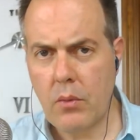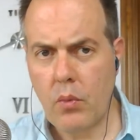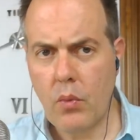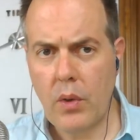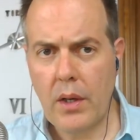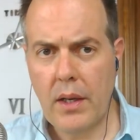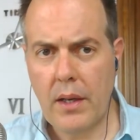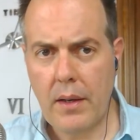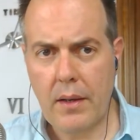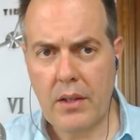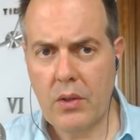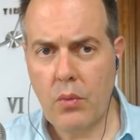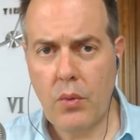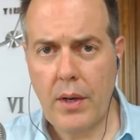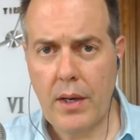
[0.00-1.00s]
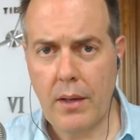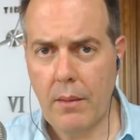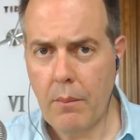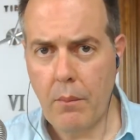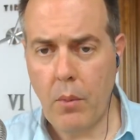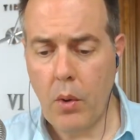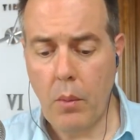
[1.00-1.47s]

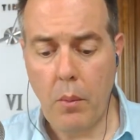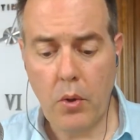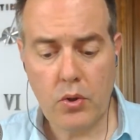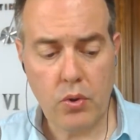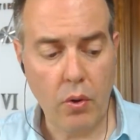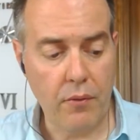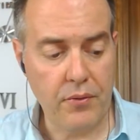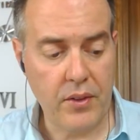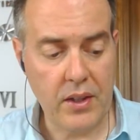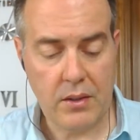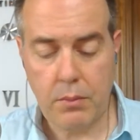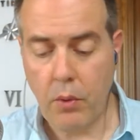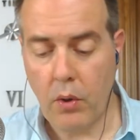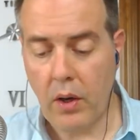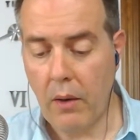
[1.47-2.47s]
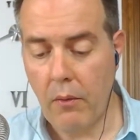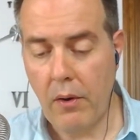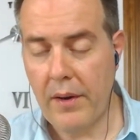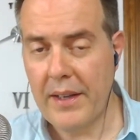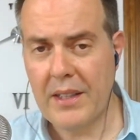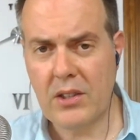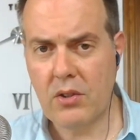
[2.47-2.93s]
most of this
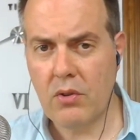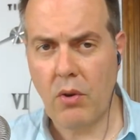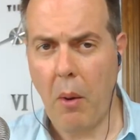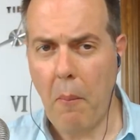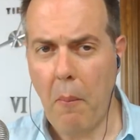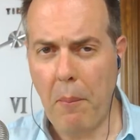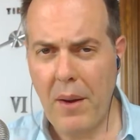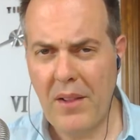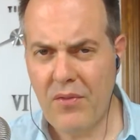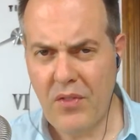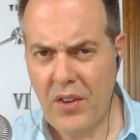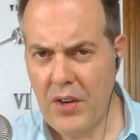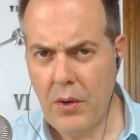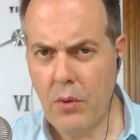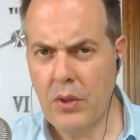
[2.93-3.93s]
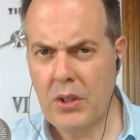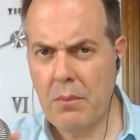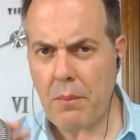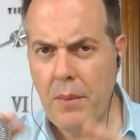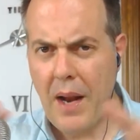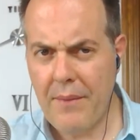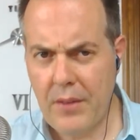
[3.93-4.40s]
vocabulary is completely new. It's
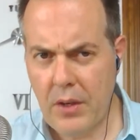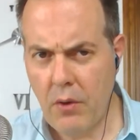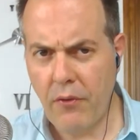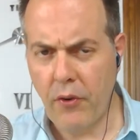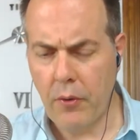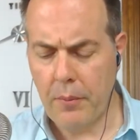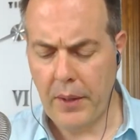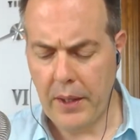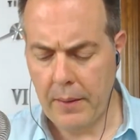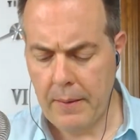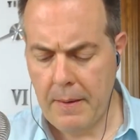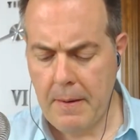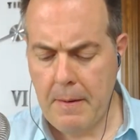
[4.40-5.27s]
brand new for me.